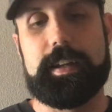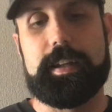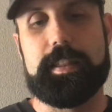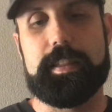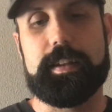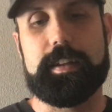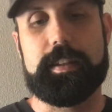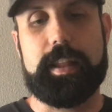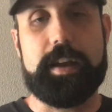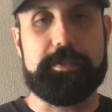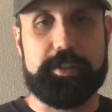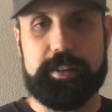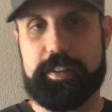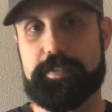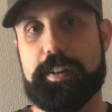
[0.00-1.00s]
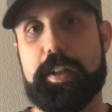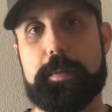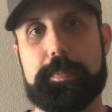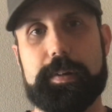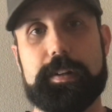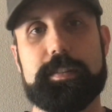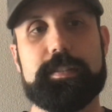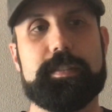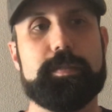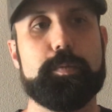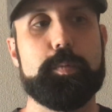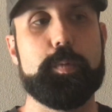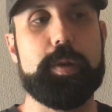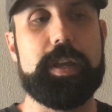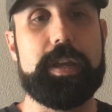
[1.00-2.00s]
the lives of the developers,
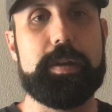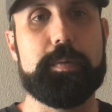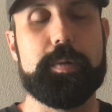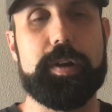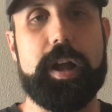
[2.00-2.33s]
we were